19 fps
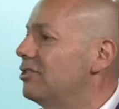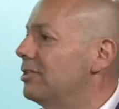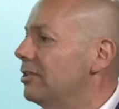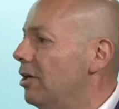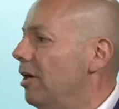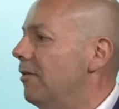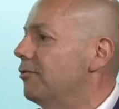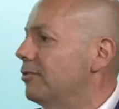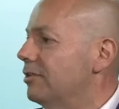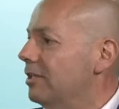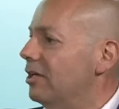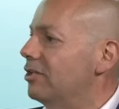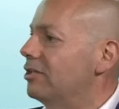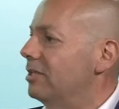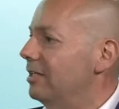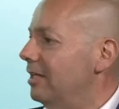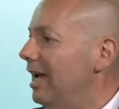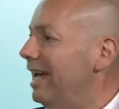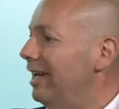in the
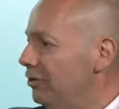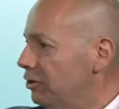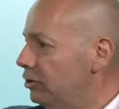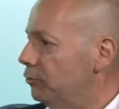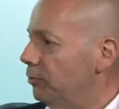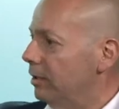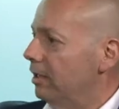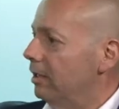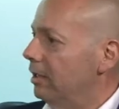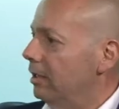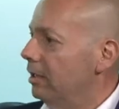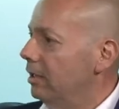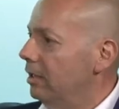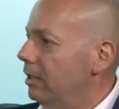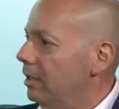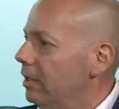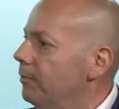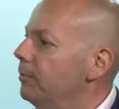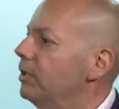conversation elsewhere.
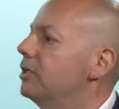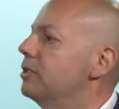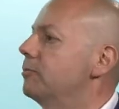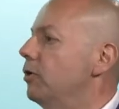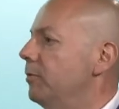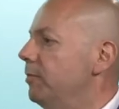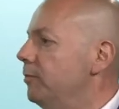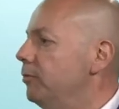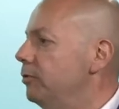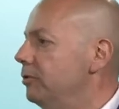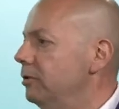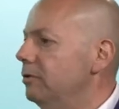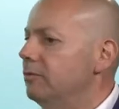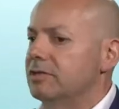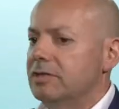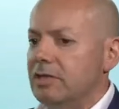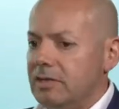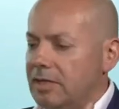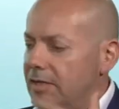Because what people do
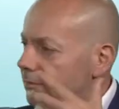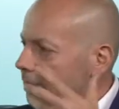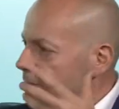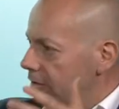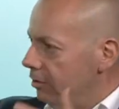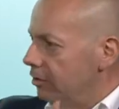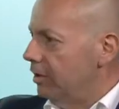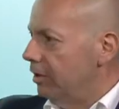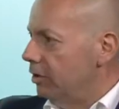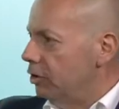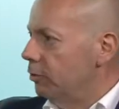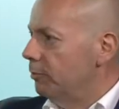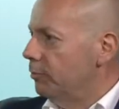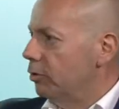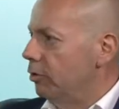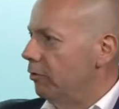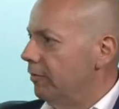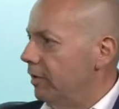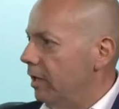is then they look at your
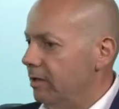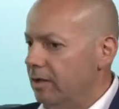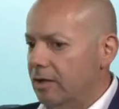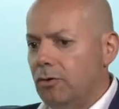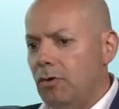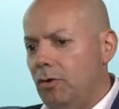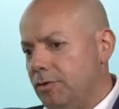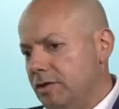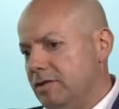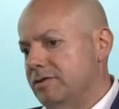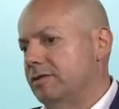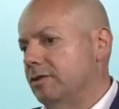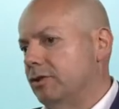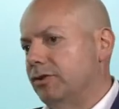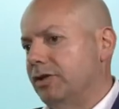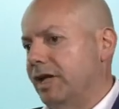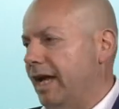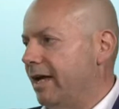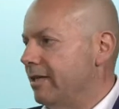profile, they go, oh, this is a
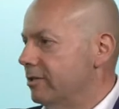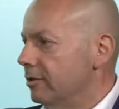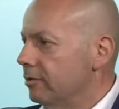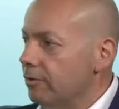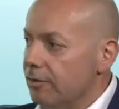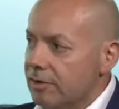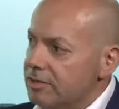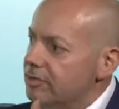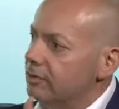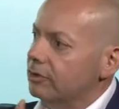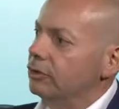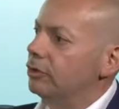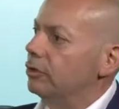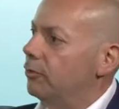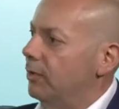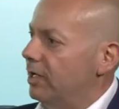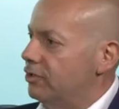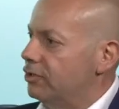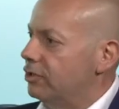good answer, or this is a good
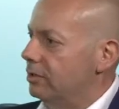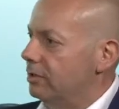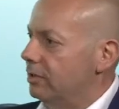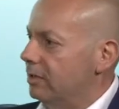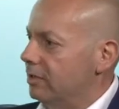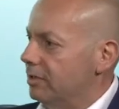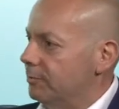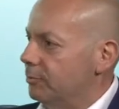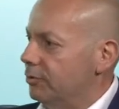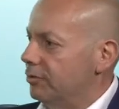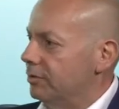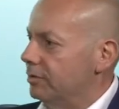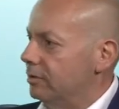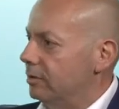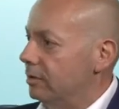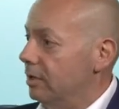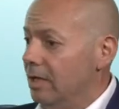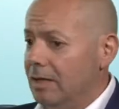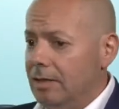question that this
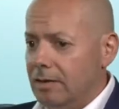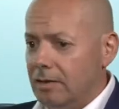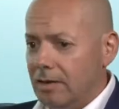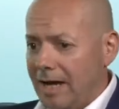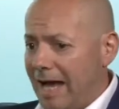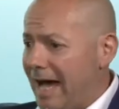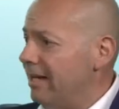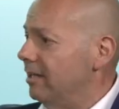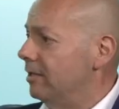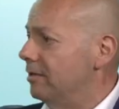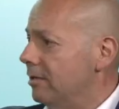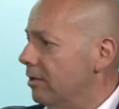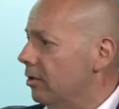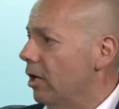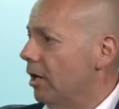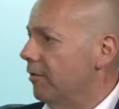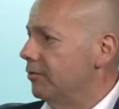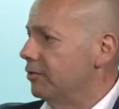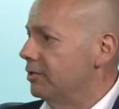person added to the
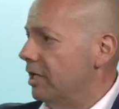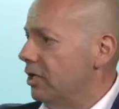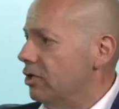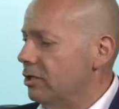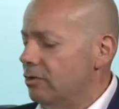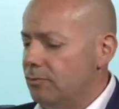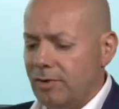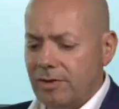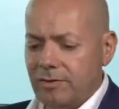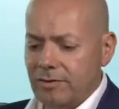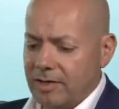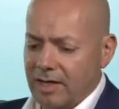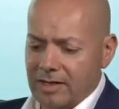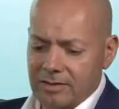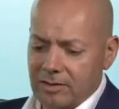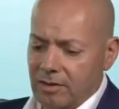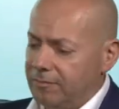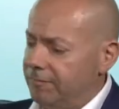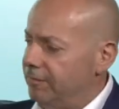conversation, whether
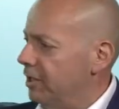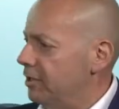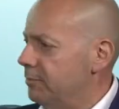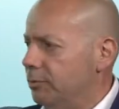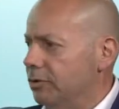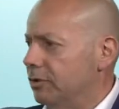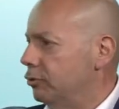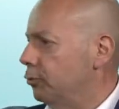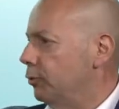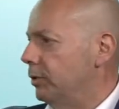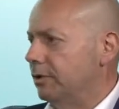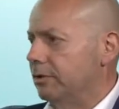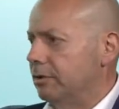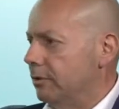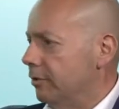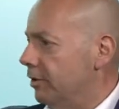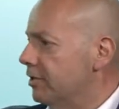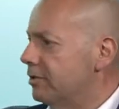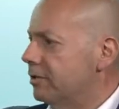that's on Facebook,
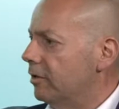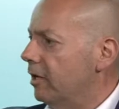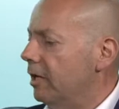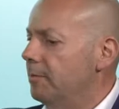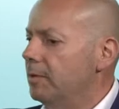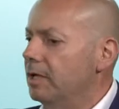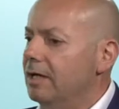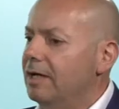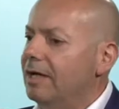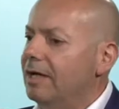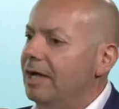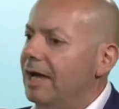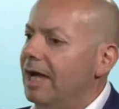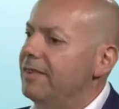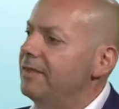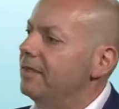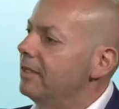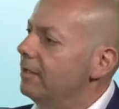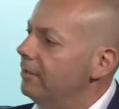Twitter, or Instagram.
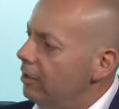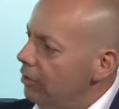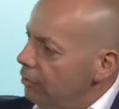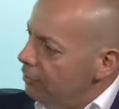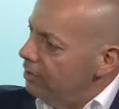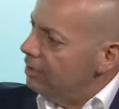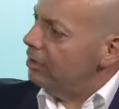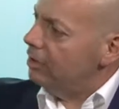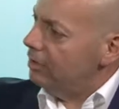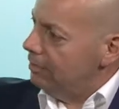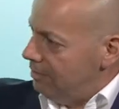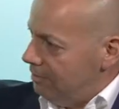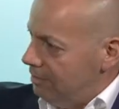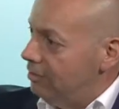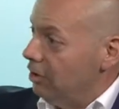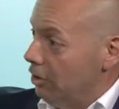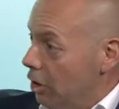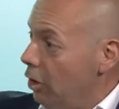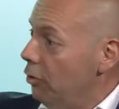And then they go
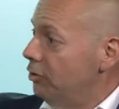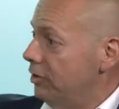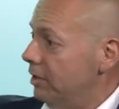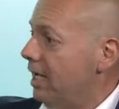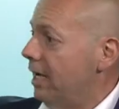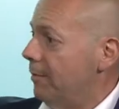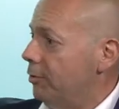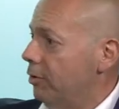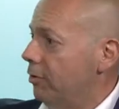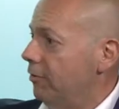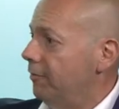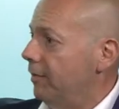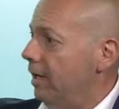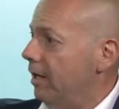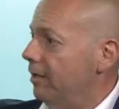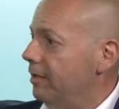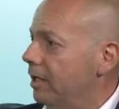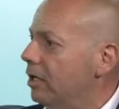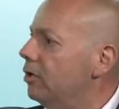to that
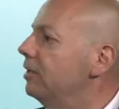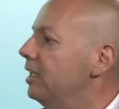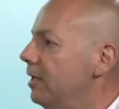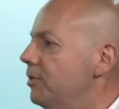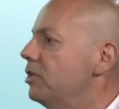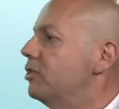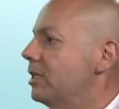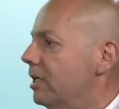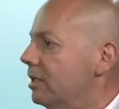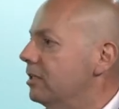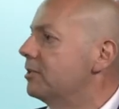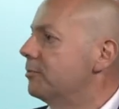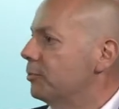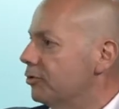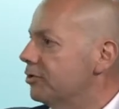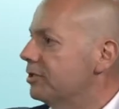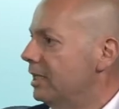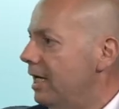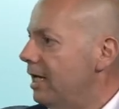profile and they go, let me check this
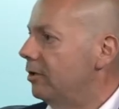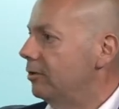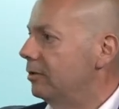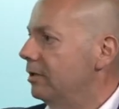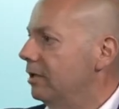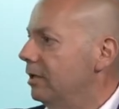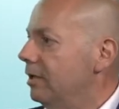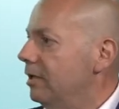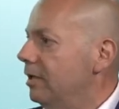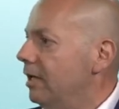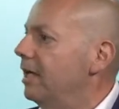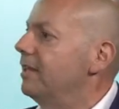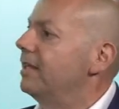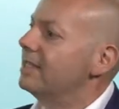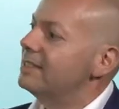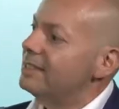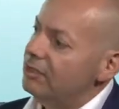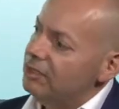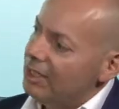person out. And
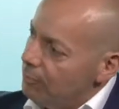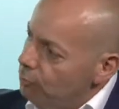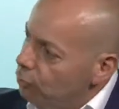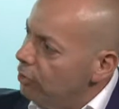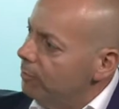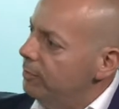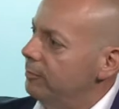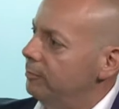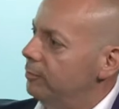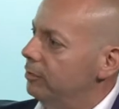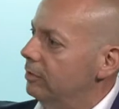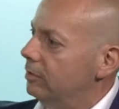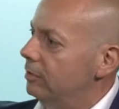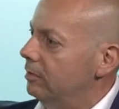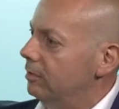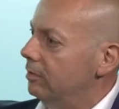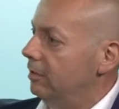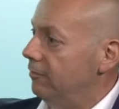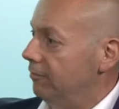that's how you get more people
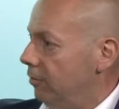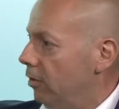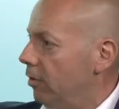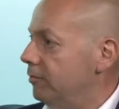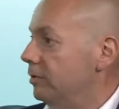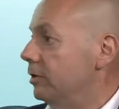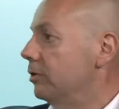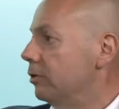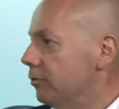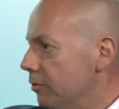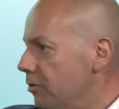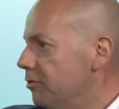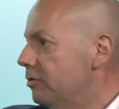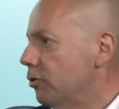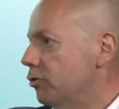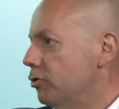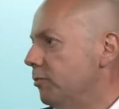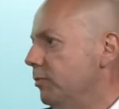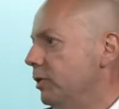involved in your own
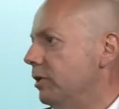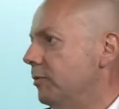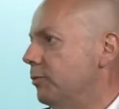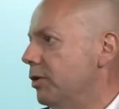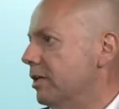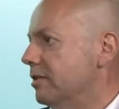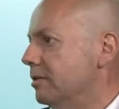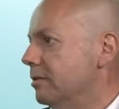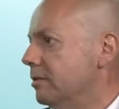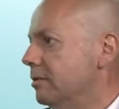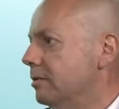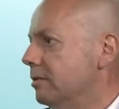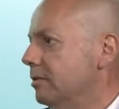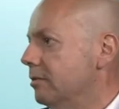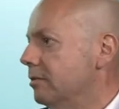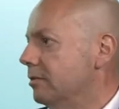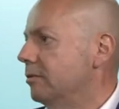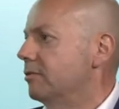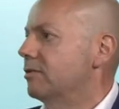social media presence.
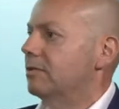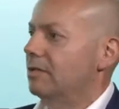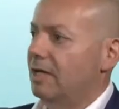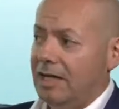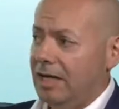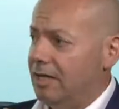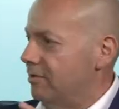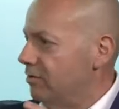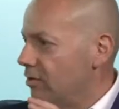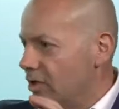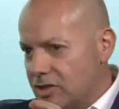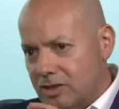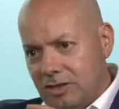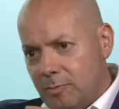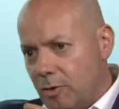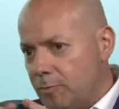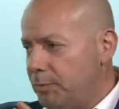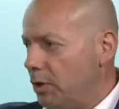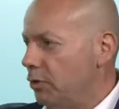So it's not just
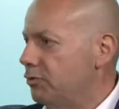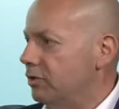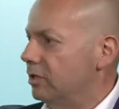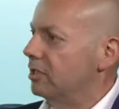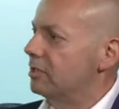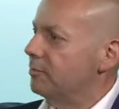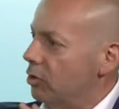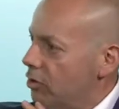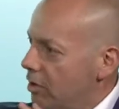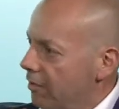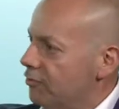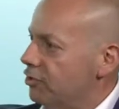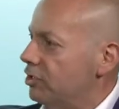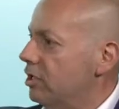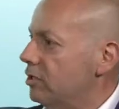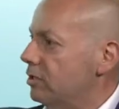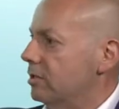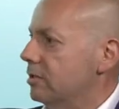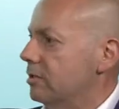about posting, it's about
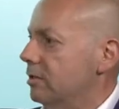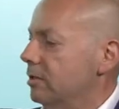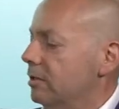conversations.